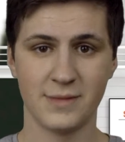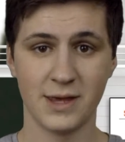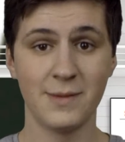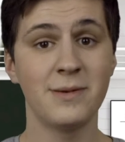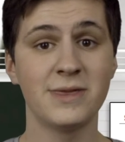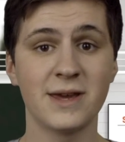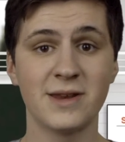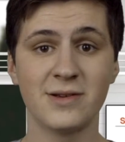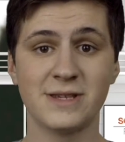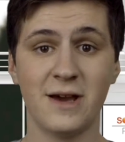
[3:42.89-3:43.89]
And you may be
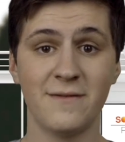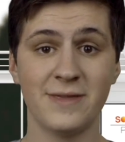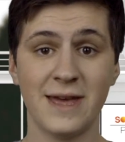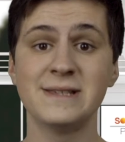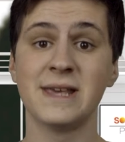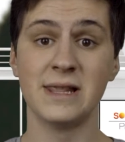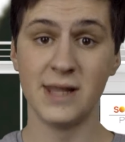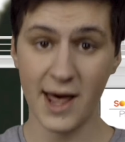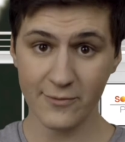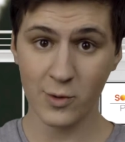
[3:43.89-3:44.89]
thinking to yourself, that is a
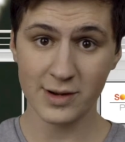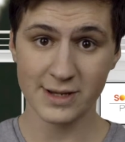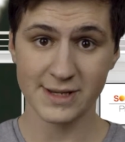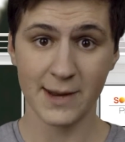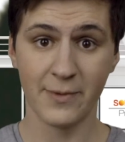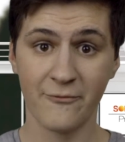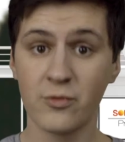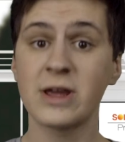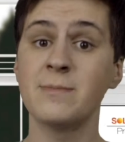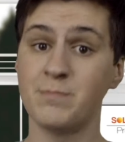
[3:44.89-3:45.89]
lot of work to set up a
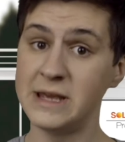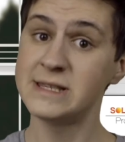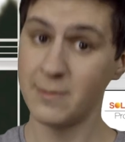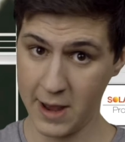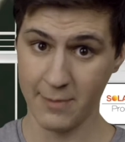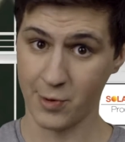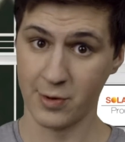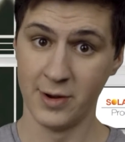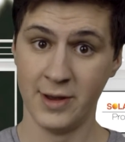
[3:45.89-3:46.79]
freaking piece of paper.